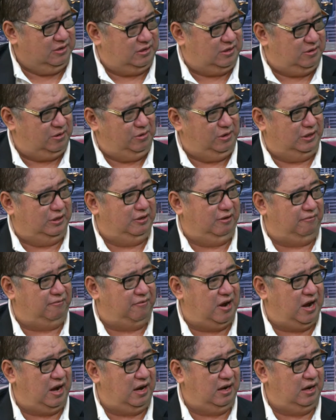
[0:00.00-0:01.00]

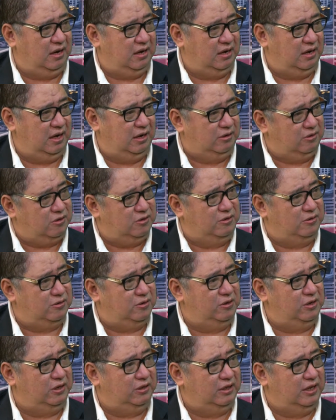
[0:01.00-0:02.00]
solidify and
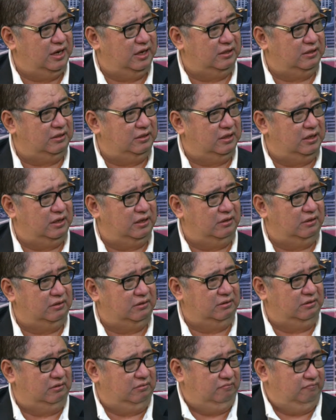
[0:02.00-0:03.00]
consolidate
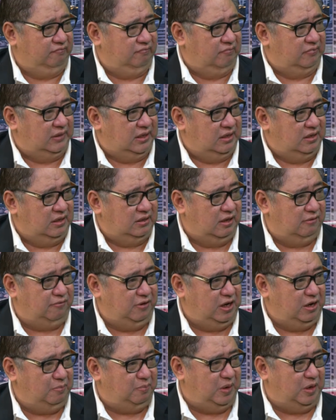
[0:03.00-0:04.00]
the
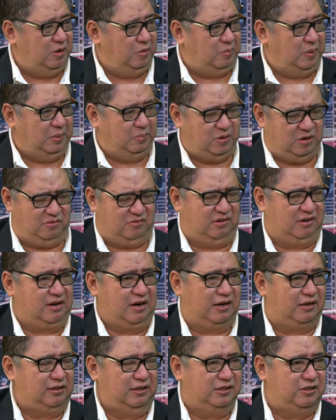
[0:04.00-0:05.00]
Filipino people,
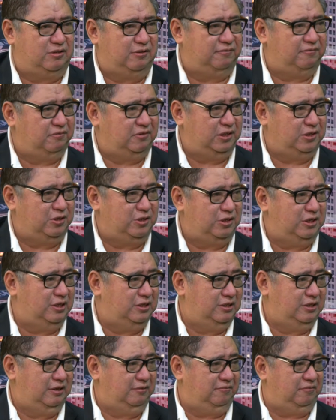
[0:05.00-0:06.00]
regardless of regional
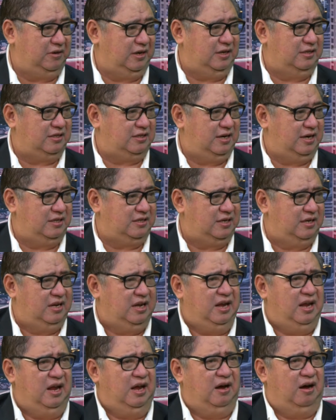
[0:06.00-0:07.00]
differences,
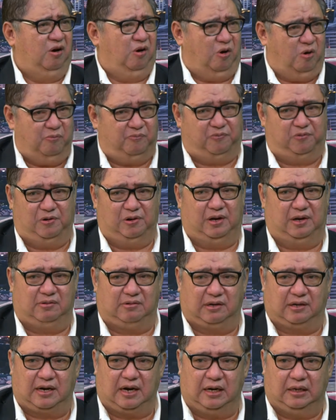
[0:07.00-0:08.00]
hopefully
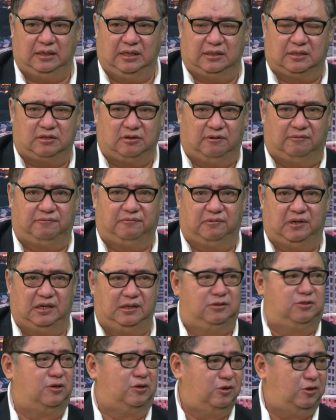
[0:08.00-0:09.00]
regardless of
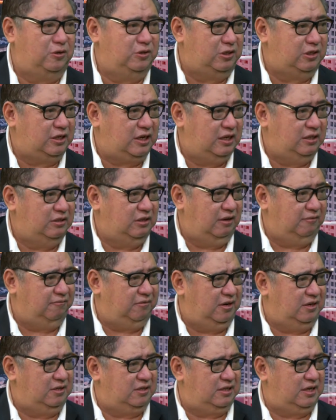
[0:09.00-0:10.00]
ideological
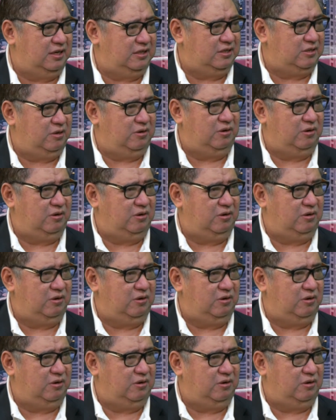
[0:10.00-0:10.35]
differences